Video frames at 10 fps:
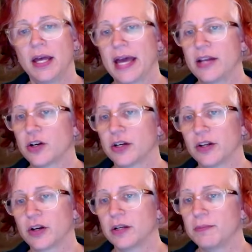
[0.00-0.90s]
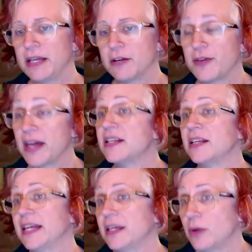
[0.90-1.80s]
and you're, they're going to be
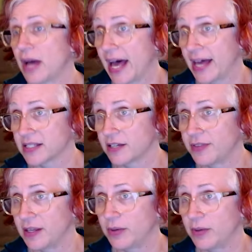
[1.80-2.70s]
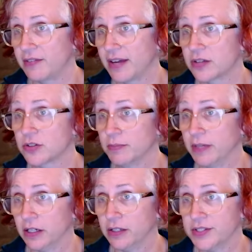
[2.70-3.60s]
offended that you ask if they would have
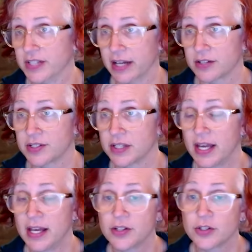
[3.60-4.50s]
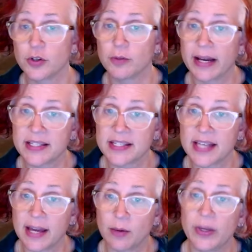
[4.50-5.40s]
extramarital sex. So you might
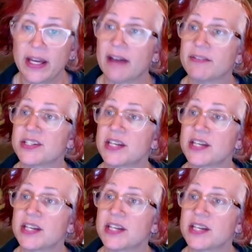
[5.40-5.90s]
say, We have a set